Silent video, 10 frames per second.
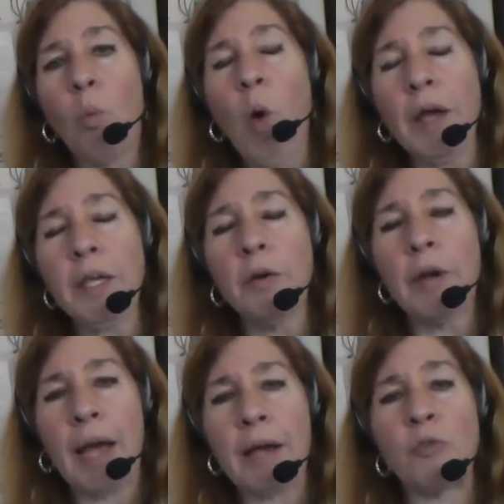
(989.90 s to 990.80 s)
what your
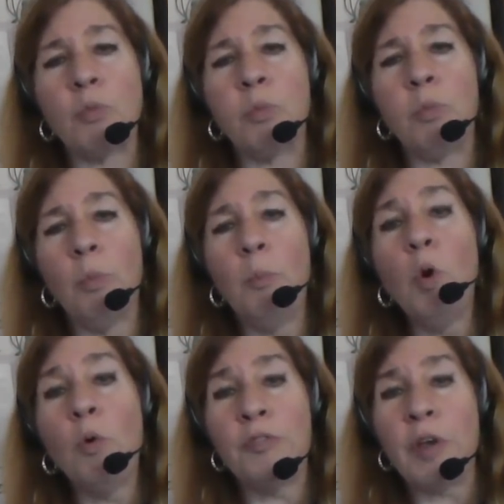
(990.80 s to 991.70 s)
next
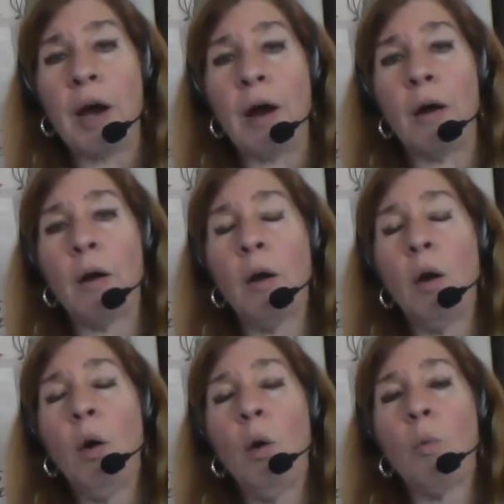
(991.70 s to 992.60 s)
moves are.
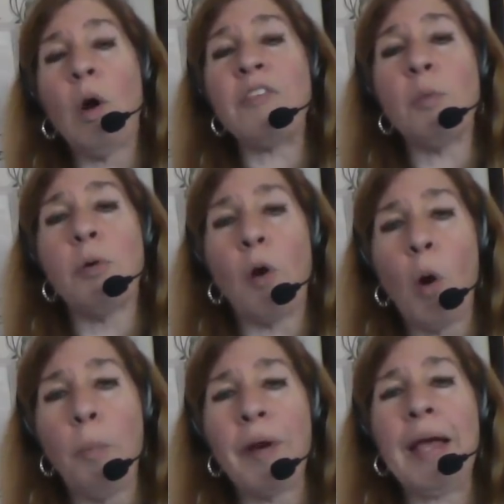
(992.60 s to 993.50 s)
What's
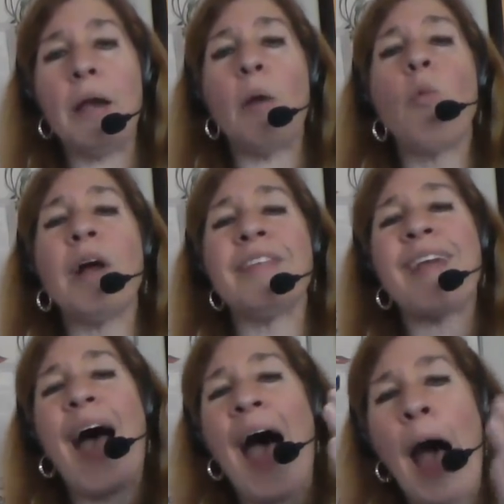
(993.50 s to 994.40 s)
appropriate, what's
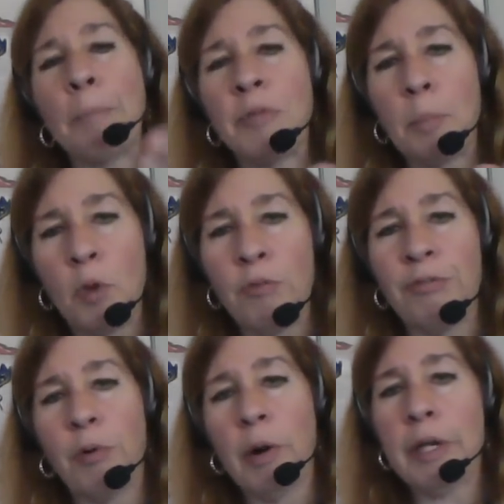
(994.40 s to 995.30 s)
optimal
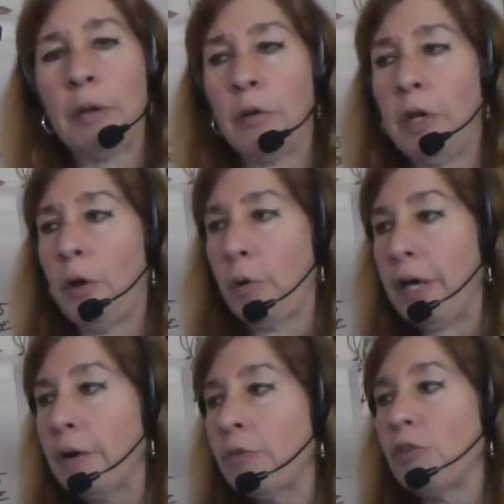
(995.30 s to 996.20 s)
for you. You know,
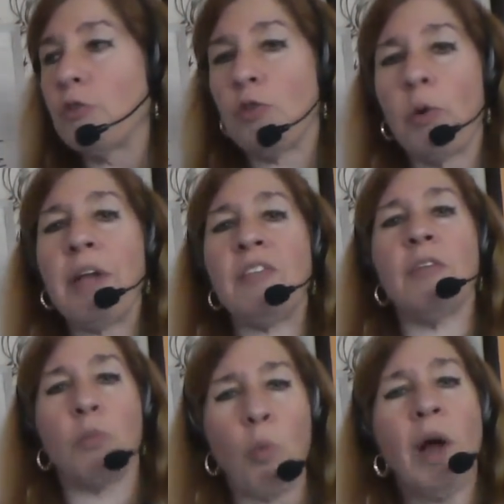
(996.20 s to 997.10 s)
here's your
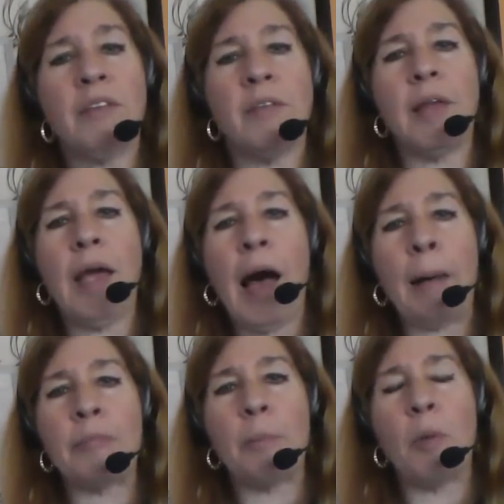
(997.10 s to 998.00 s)
choices. What's the
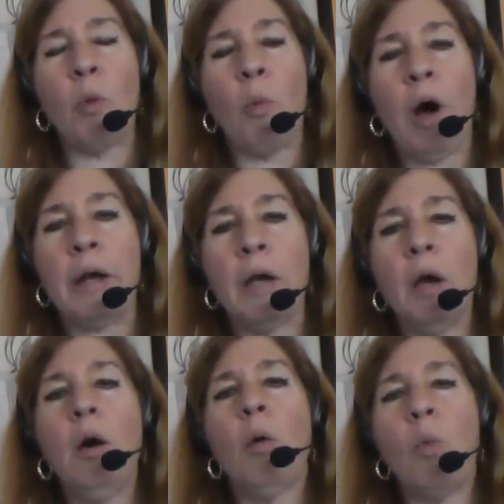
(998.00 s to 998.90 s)
optimal one?
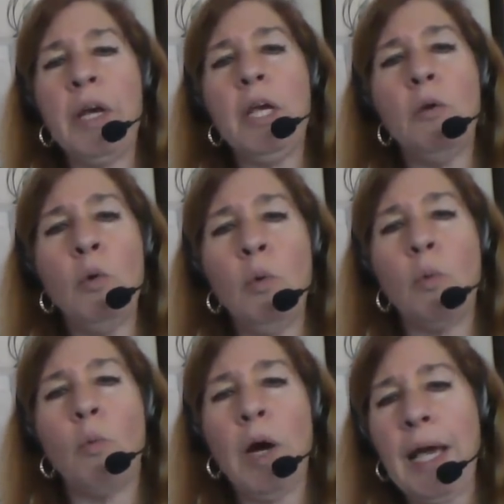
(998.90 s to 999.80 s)
What do you
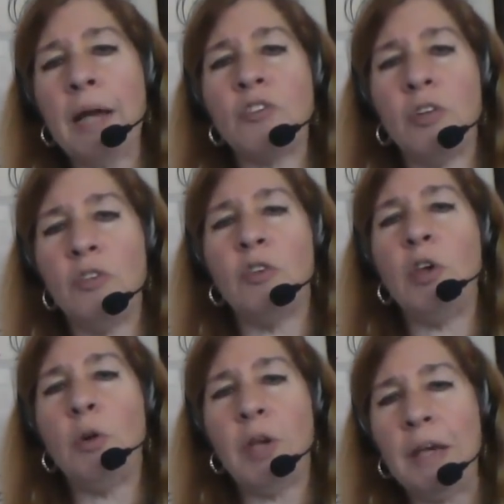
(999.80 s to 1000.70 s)
what action do
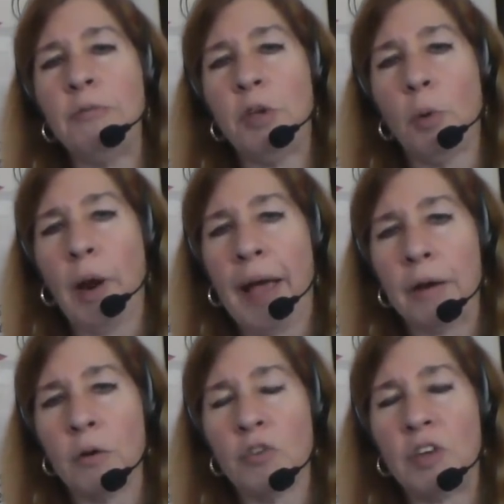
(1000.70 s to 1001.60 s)
you give your
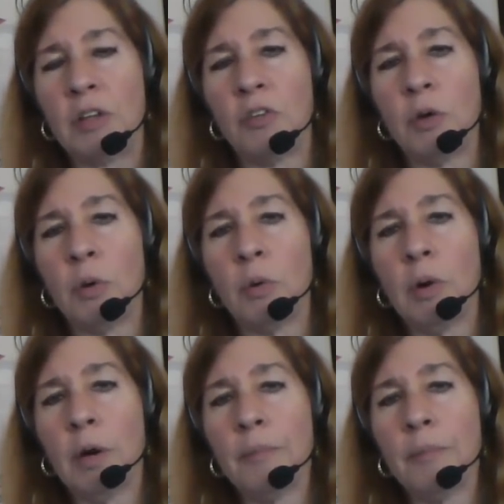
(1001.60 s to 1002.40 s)
energy to?